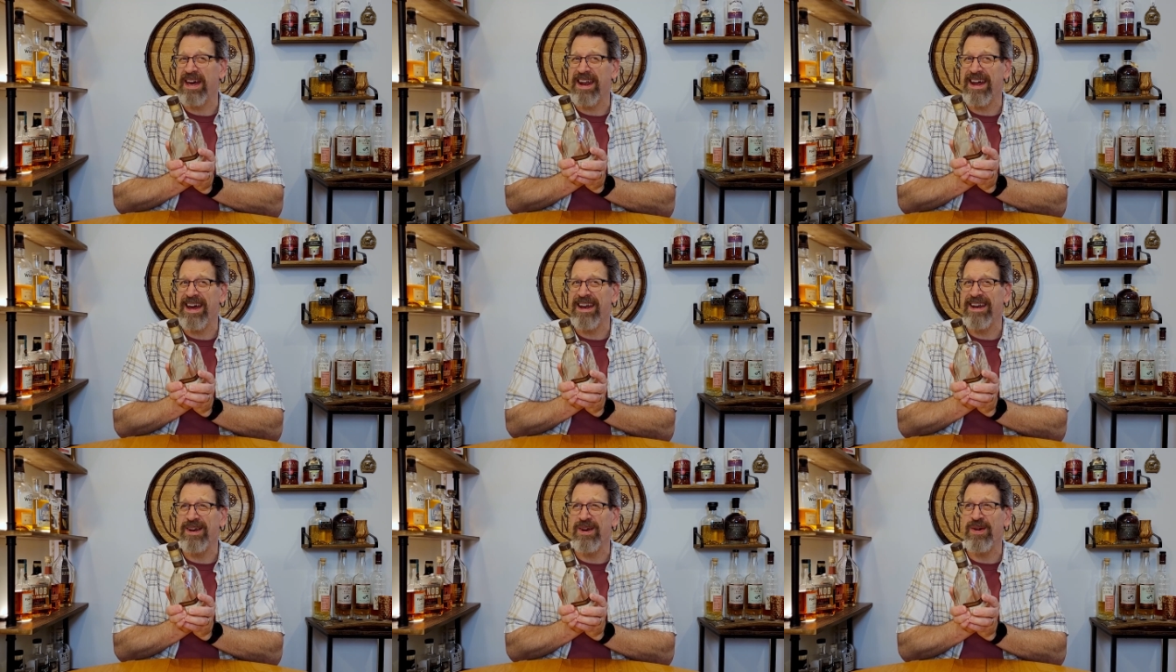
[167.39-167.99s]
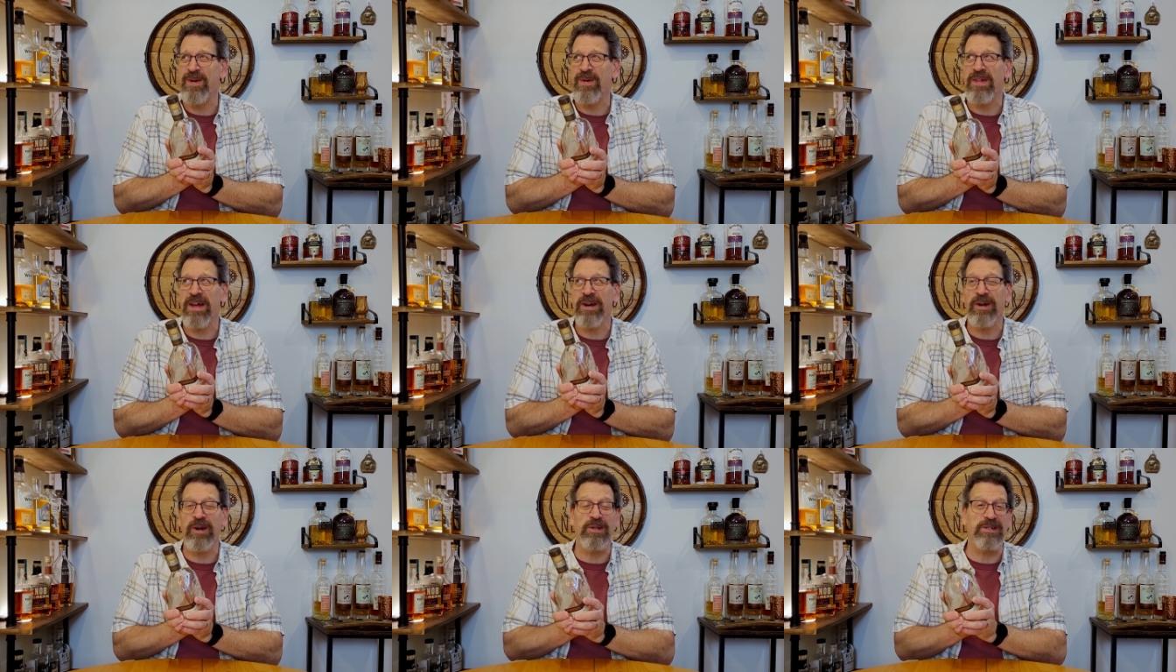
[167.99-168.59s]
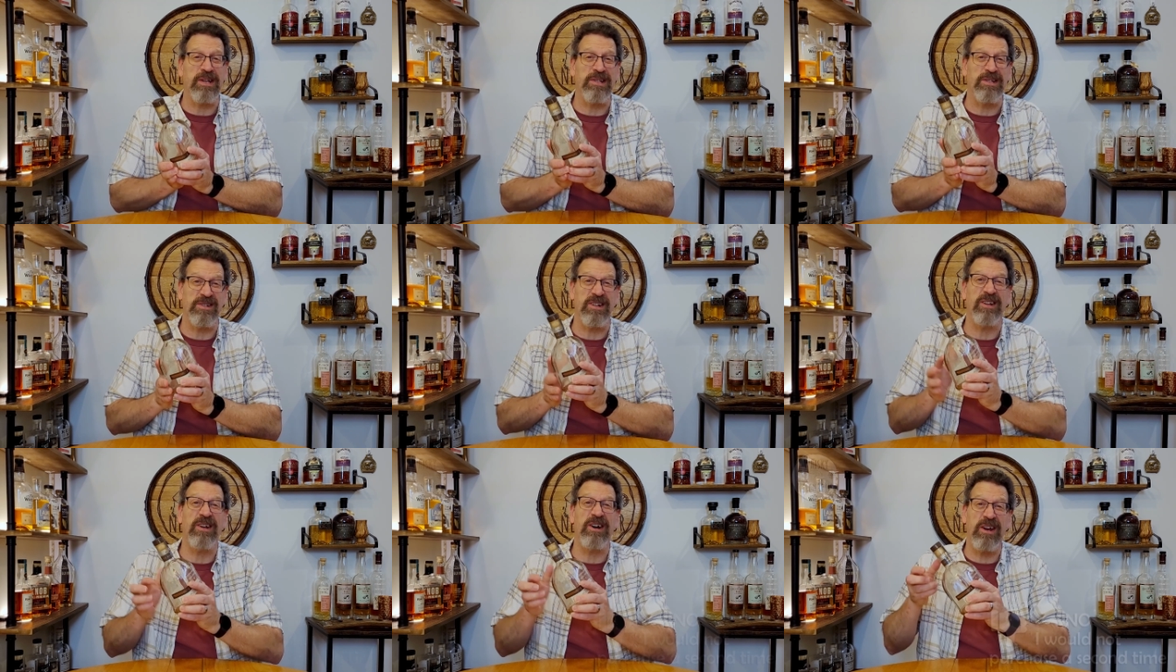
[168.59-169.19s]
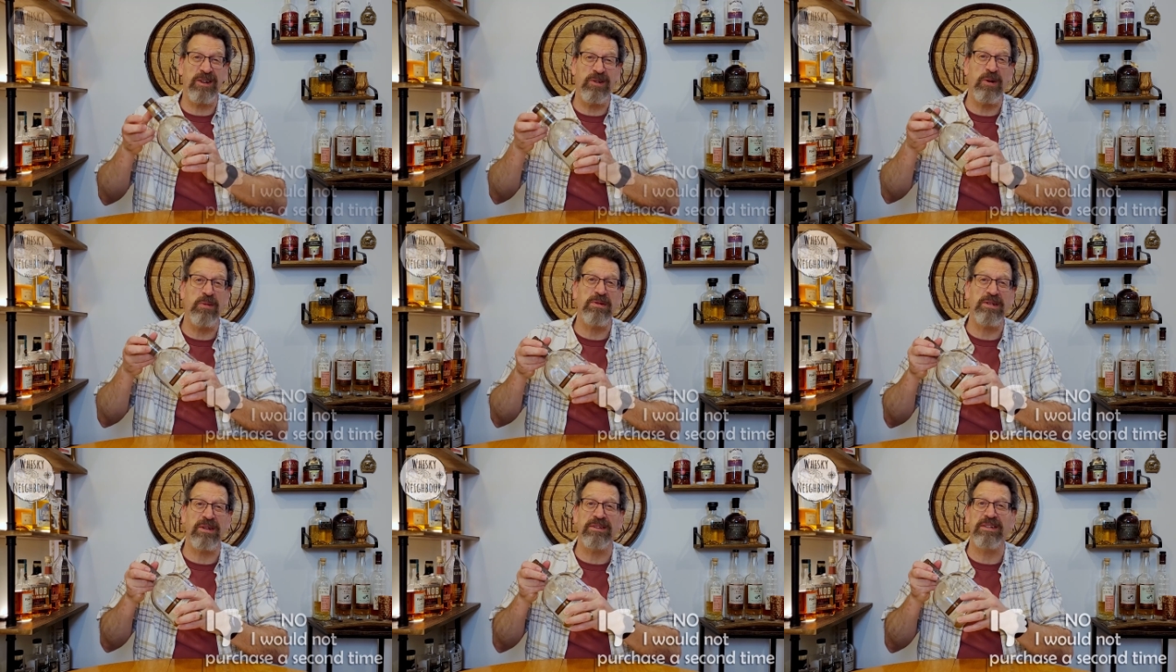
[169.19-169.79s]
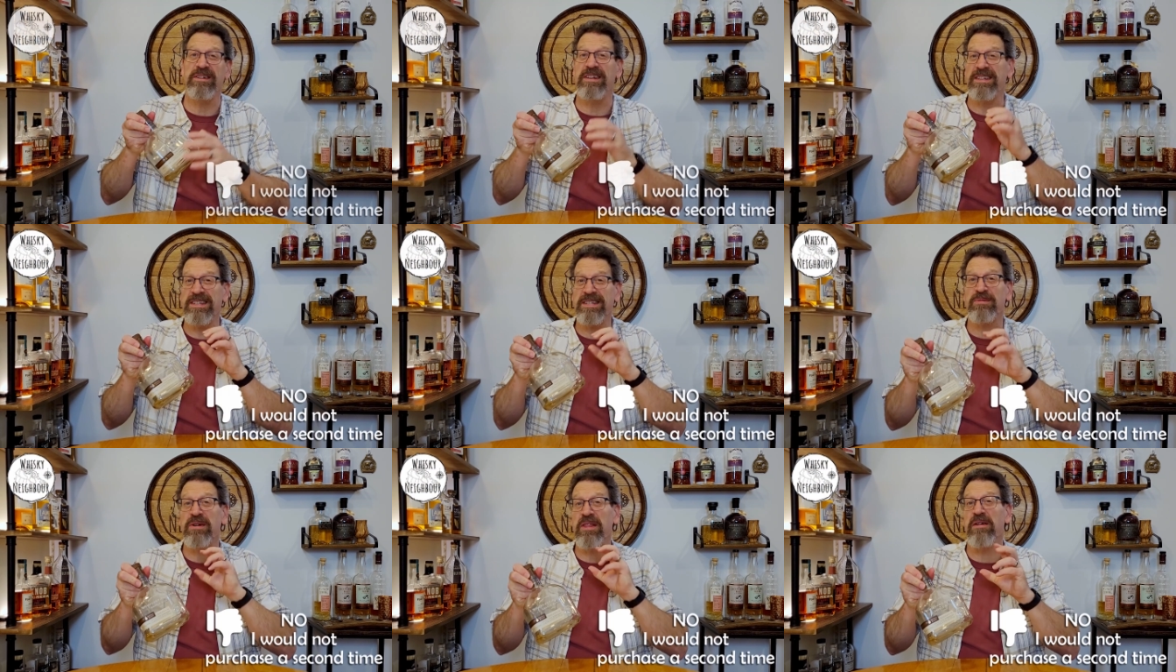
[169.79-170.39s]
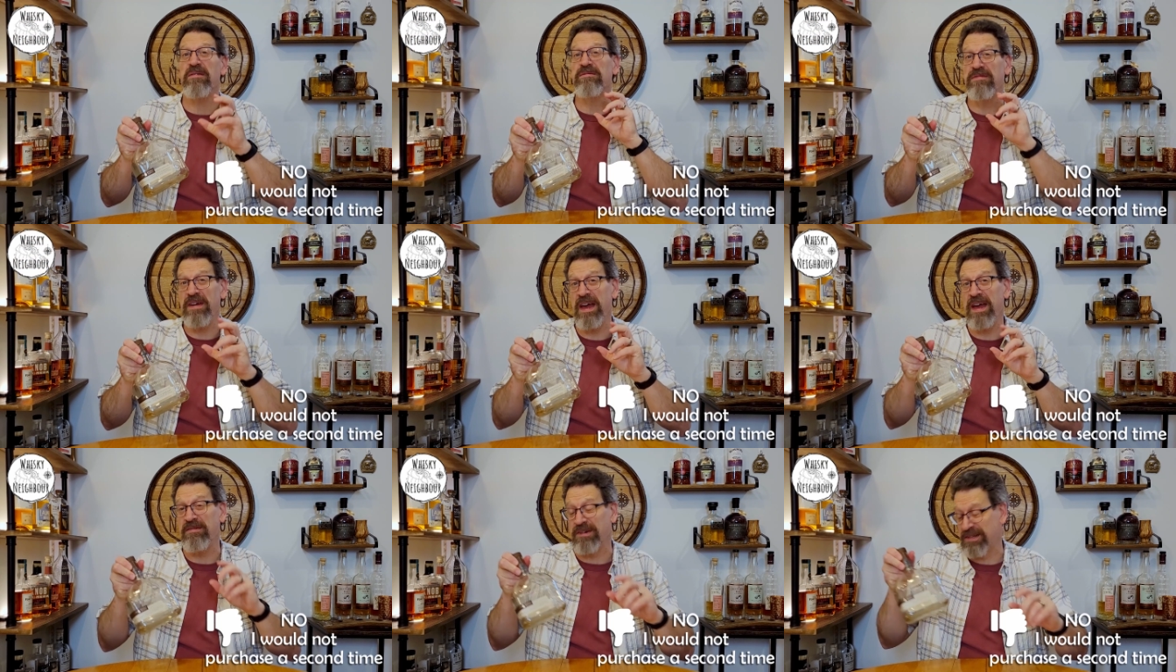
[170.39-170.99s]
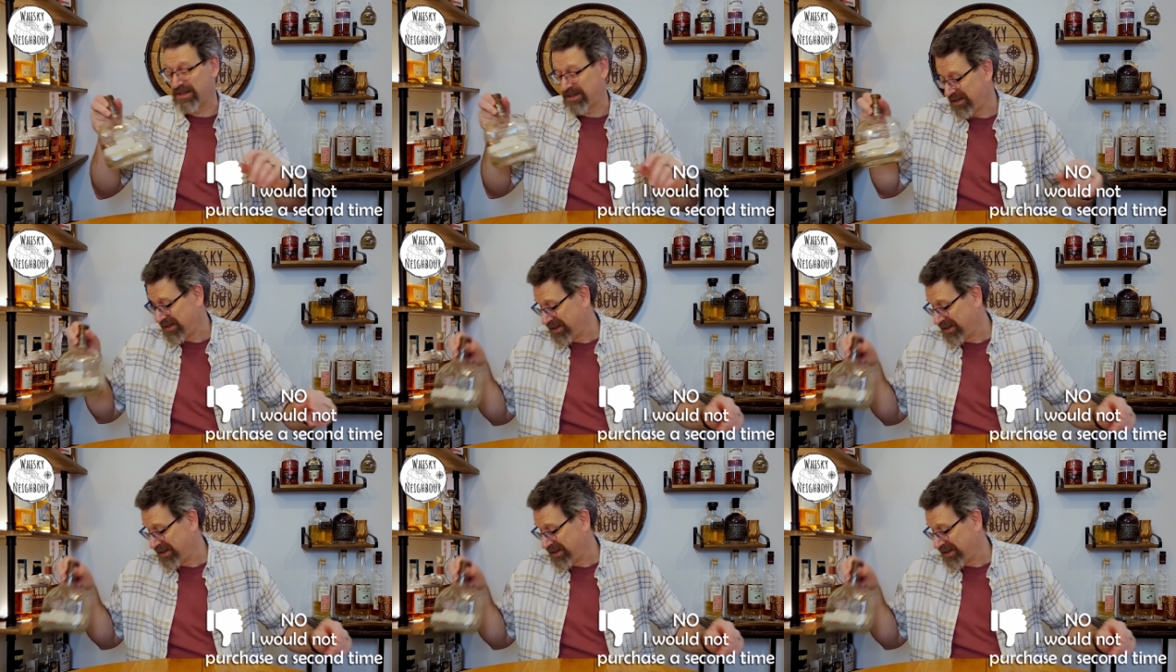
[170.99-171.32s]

and I know that hurts because there's a lot of tubers out there that this is one of their favorites.